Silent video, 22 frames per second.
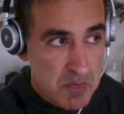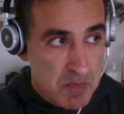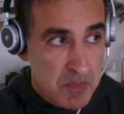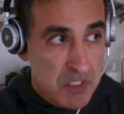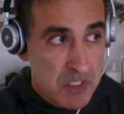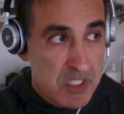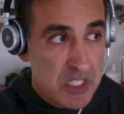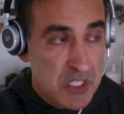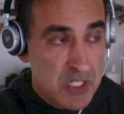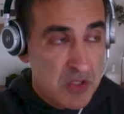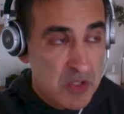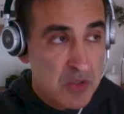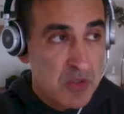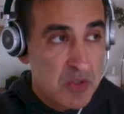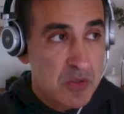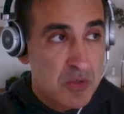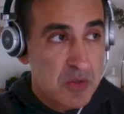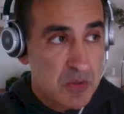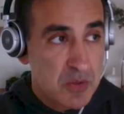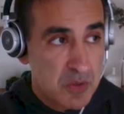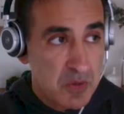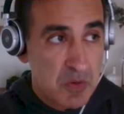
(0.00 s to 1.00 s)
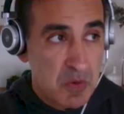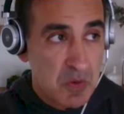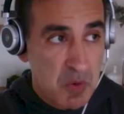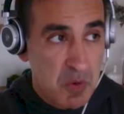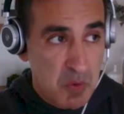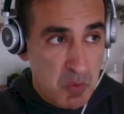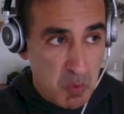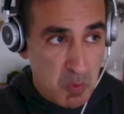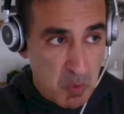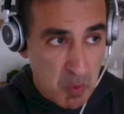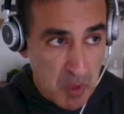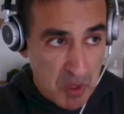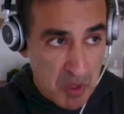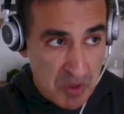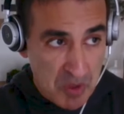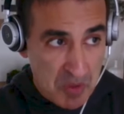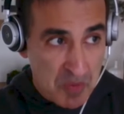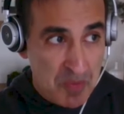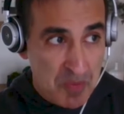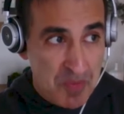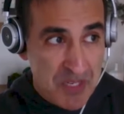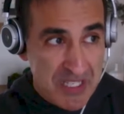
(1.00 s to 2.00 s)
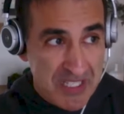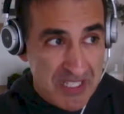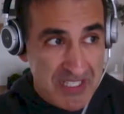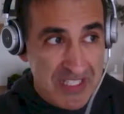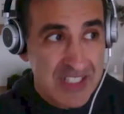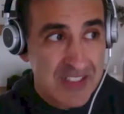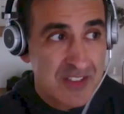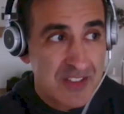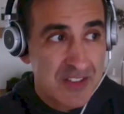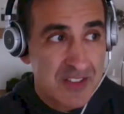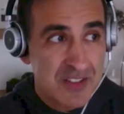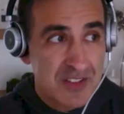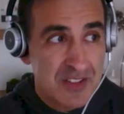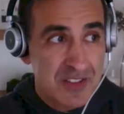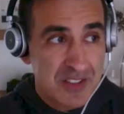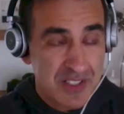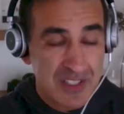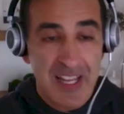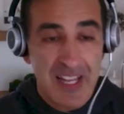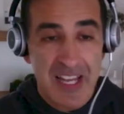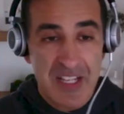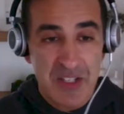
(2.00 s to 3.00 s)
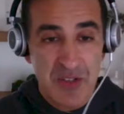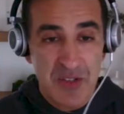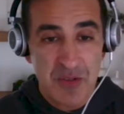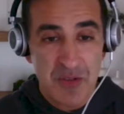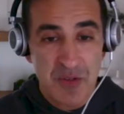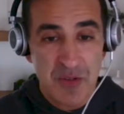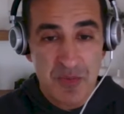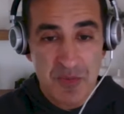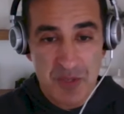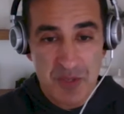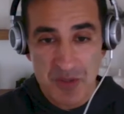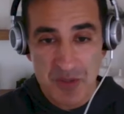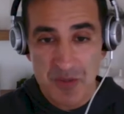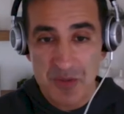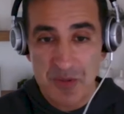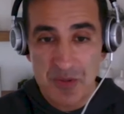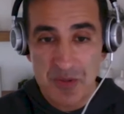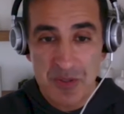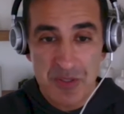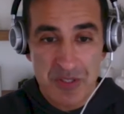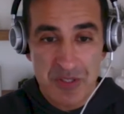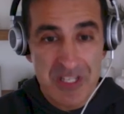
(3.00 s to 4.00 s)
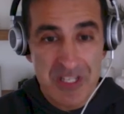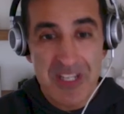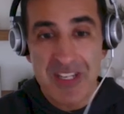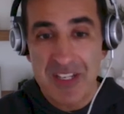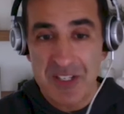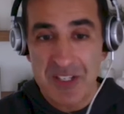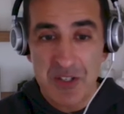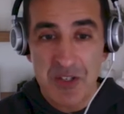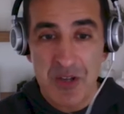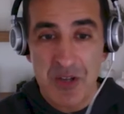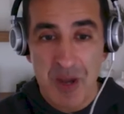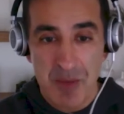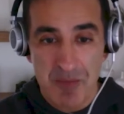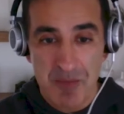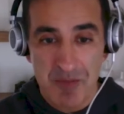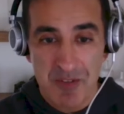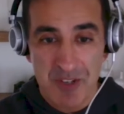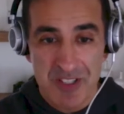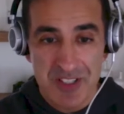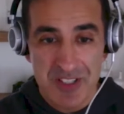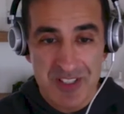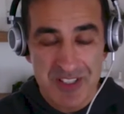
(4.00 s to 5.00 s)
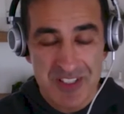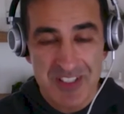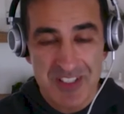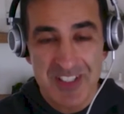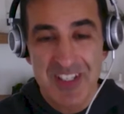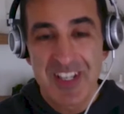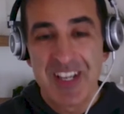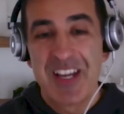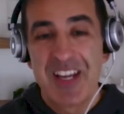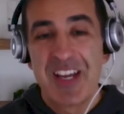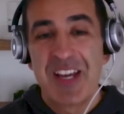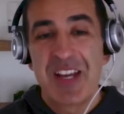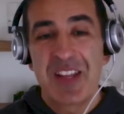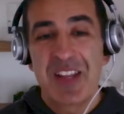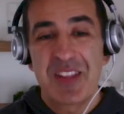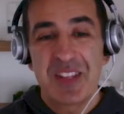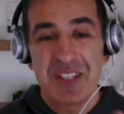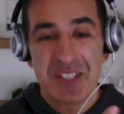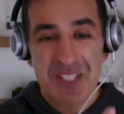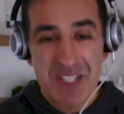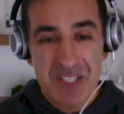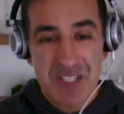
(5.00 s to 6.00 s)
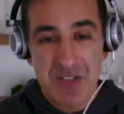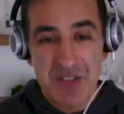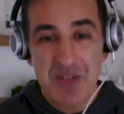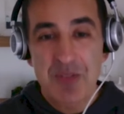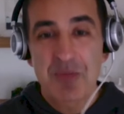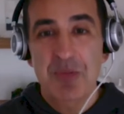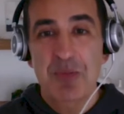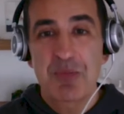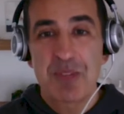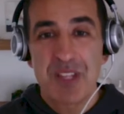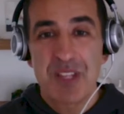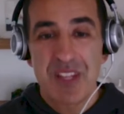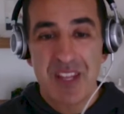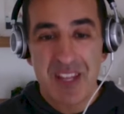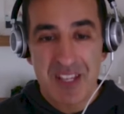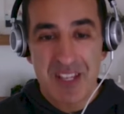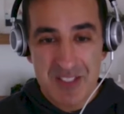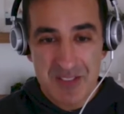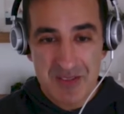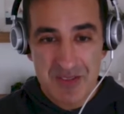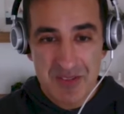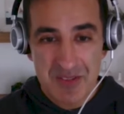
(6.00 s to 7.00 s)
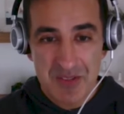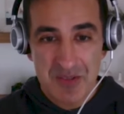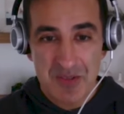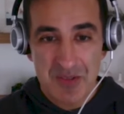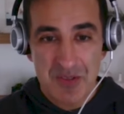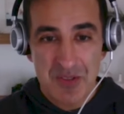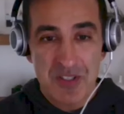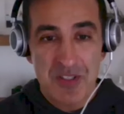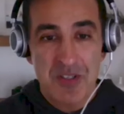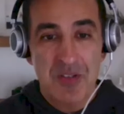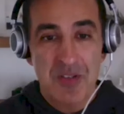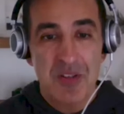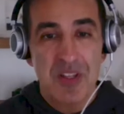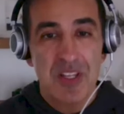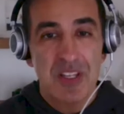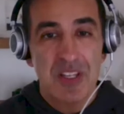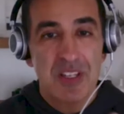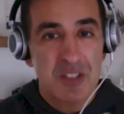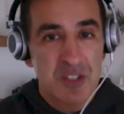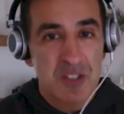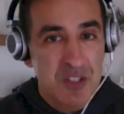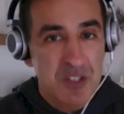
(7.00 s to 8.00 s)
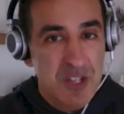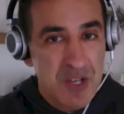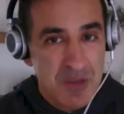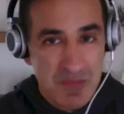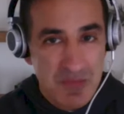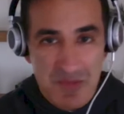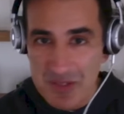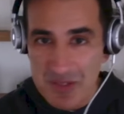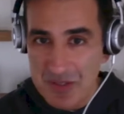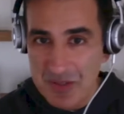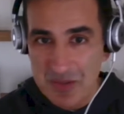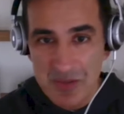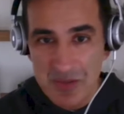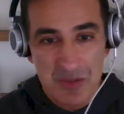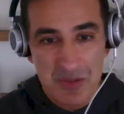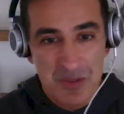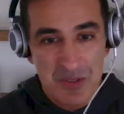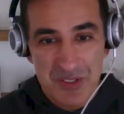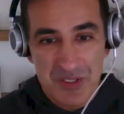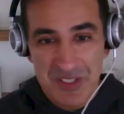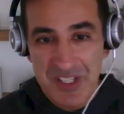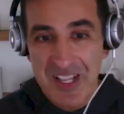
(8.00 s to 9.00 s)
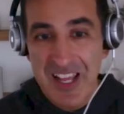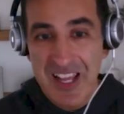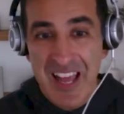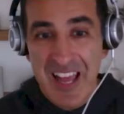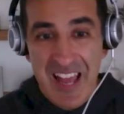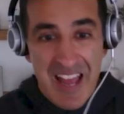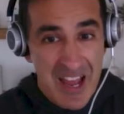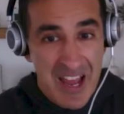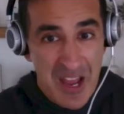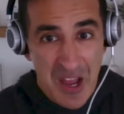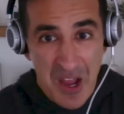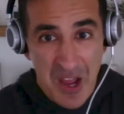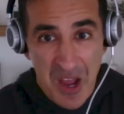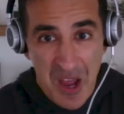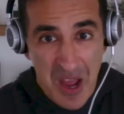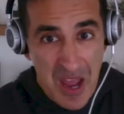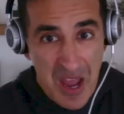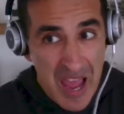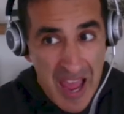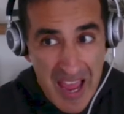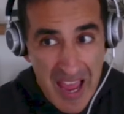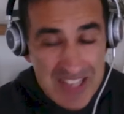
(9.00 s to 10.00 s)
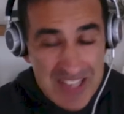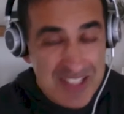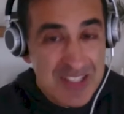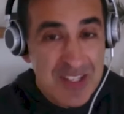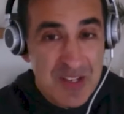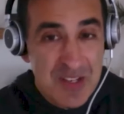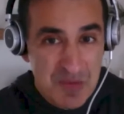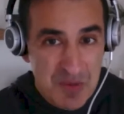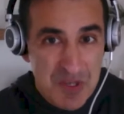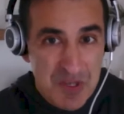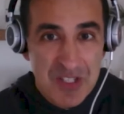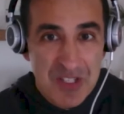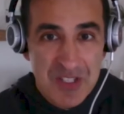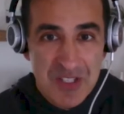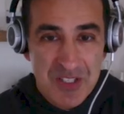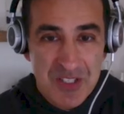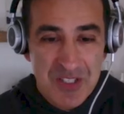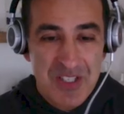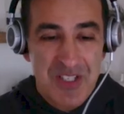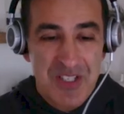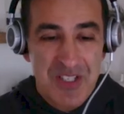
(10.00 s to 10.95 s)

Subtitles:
teachers, there would be single classroom schools in shop fronts. The teachers would be the heads of school, so they could shape the school as they wished,